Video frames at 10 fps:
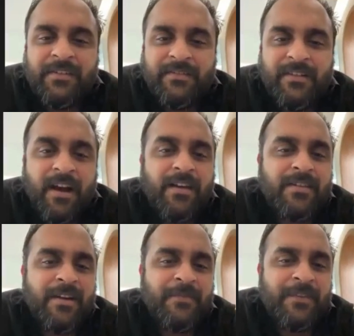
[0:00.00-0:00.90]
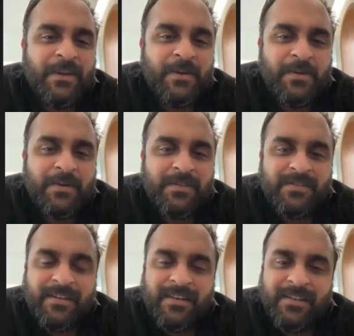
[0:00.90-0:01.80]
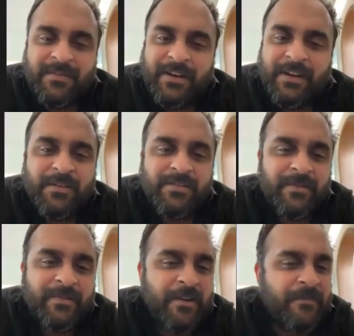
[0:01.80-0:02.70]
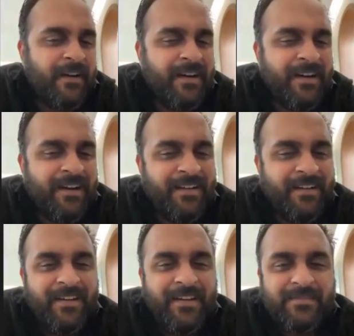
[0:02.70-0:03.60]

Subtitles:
the Gaza videos and the videos from Rafah,